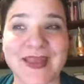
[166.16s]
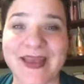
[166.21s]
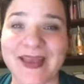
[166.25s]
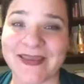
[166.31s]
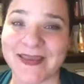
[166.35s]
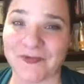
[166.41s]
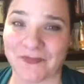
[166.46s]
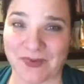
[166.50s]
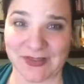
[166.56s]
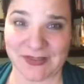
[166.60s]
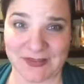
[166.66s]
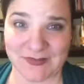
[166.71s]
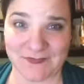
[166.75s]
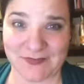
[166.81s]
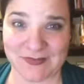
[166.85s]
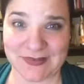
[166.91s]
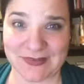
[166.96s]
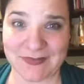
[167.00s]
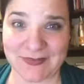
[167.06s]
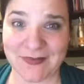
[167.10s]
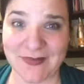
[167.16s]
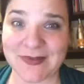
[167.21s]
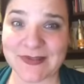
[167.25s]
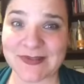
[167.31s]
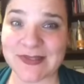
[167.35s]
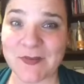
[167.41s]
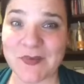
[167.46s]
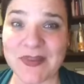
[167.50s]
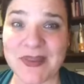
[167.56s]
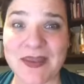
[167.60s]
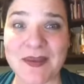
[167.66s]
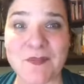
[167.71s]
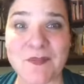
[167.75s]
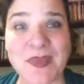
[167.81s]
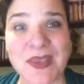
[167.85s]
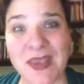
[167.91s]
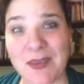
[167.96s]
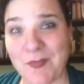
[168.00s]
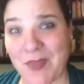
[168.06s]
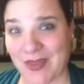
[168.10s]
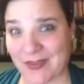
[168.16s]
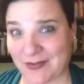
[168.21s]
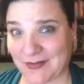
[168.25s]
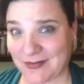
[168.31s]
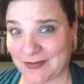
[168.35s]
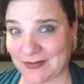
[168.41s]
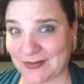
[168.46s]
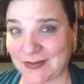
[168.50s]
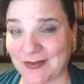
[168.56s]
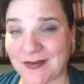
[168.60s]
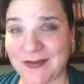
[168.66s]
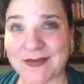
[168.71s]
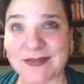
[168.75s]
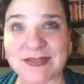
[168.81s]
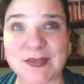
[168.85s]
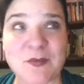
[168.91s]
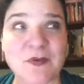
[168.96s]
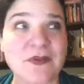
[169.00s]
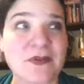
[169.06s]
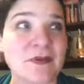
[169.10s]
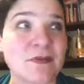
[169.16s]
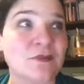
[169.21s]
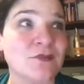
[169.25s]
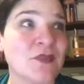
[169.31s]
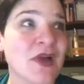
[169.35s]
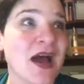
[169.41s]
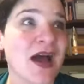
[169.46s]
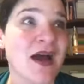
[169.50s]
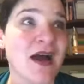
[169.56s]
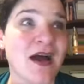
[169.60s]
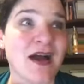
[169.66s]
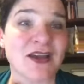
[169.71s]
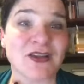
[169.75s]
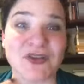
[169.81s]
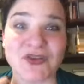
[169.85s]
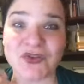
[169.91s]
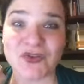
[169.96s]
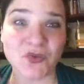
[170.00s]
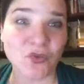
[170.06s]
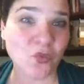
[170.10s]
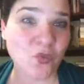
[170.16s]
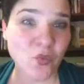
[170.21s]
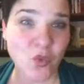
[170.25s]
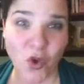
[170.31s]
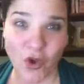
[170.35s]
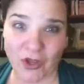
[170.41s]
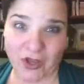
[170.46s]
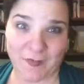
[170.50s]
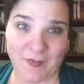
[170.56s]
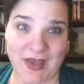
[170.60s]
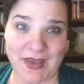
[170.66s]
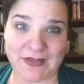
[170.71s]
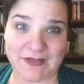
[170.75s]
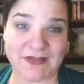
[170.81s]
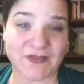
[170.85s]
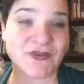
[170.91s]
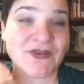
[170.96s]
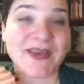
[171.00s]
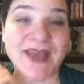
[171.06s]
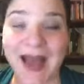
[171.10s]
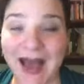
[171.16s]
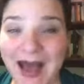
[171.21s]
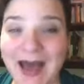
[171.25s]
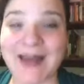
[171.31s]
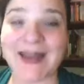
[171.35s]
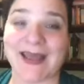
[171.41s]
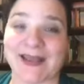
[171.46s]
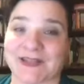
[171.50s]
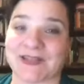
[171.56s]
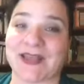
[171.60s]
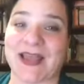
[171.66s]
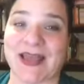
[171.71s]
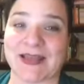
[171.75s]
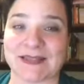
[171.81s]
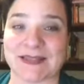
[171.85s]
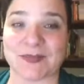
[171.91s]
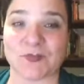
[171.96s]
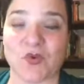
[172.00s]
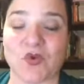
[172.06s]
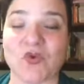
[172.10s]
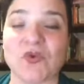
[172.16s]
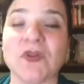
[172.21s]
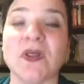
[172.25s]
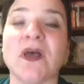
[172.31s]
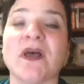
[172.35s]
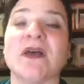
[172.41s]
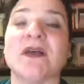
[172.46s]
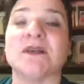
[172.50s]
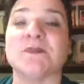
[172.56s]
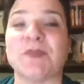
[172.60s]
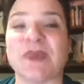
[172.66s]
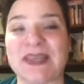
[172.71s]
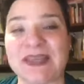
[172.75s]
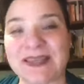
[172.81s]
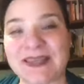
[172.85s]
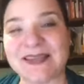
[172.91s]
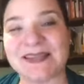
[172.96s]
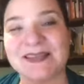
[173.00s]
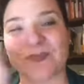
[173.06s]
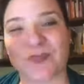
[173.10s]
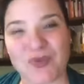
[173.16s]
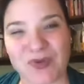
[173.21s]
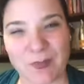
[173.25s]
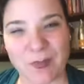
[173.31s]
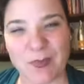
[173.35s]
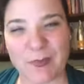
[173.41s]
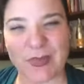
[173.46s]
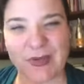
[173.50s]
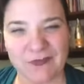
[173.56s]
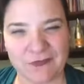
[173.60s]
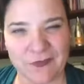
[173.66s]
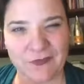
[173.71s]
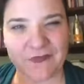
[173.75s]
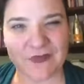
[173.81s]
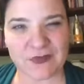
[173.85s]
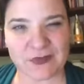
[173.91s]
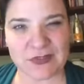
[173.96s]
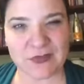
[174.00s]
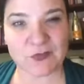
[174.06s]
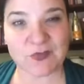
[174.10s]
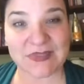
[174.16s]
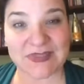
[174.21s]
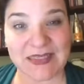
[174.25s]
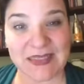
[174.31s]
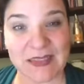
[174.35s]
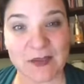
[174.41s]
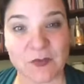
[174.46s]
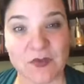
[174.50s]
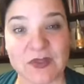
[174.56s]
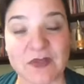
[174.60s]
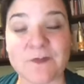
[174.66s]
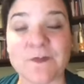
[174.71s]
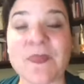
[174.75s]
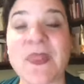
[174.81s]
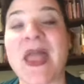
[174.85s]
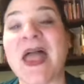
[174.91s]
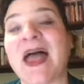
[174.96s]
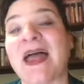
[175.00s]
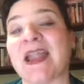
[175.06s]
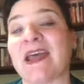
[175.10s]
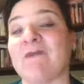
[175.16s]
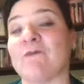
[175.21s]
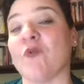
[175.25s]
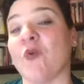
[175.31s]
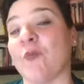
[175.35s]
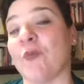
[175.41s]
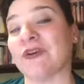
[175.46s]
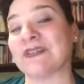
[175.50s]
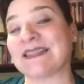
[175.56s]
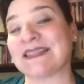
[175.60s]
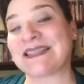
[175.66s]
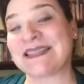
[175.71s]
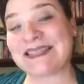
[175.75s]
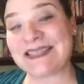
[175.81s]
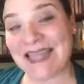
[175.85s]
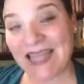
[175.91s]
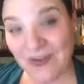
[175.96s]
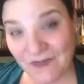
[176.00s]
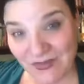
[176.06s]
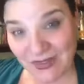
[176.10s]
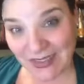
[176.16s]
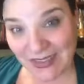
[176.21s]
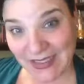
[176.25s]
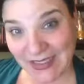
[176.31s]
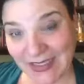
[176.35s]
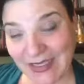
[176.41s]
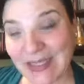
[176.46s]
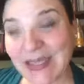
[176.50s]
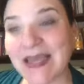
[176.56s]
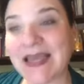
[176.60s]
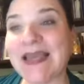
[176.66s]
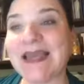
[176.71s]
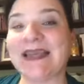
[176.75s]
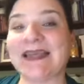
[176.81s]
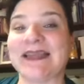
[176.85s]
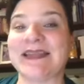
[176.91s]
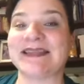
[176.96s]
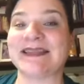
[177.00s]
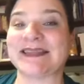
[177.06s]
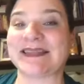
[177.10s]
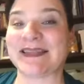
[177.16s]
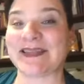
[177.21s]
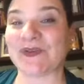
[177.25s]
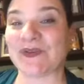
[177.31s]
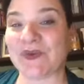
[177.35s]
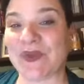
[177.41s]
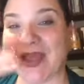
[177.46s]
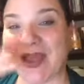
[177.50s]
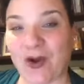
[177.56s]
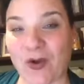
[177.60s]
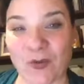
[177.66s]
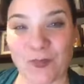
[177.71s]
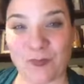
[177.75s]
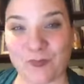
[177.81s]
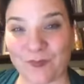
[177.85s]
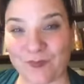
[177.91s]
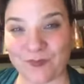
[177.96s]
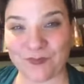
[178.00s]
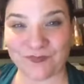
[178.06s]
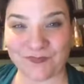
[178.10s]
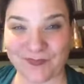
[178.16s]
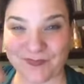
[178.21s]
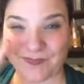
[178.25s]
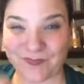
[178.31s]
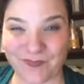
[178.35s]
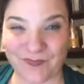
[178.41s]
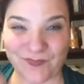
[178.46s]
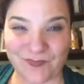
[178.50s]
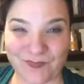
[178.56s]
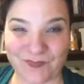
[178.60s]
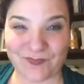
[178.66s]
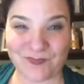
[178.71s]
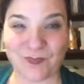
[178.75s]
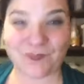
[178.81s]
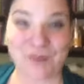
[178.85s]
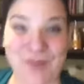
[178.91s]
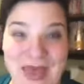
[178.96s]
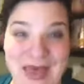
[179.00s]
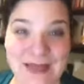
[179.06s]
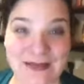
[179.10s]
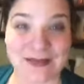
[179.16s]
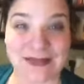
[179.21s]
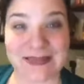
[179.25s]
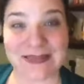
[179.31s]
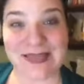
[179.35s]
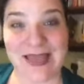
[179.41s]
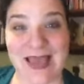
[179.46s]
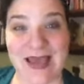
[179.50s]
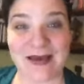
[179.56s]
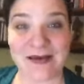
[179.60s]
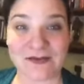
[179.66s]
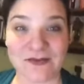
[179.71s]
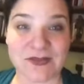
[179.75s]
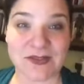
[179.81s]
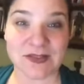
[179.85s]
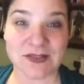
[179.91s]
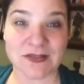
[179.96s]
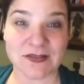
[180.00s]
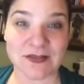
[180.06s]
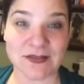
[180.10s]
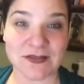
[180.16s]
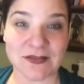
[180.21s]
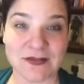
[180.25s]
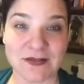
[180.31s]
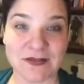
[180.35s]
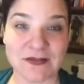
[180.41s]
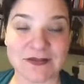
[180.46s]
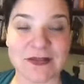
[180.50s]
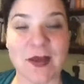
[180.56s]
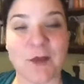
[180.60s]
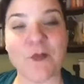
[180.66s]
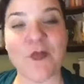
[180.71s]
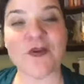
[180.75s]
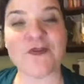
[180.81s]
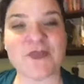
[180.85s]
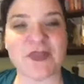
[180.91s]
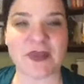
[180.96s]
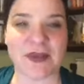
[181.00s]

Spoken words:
are your relatives. Some of them are your mothers. Some of them are your workmates. You can't actually axe them all, but you need to put up a bit of a filter with dealing with them and have more positivity to help balance out. So I'm moving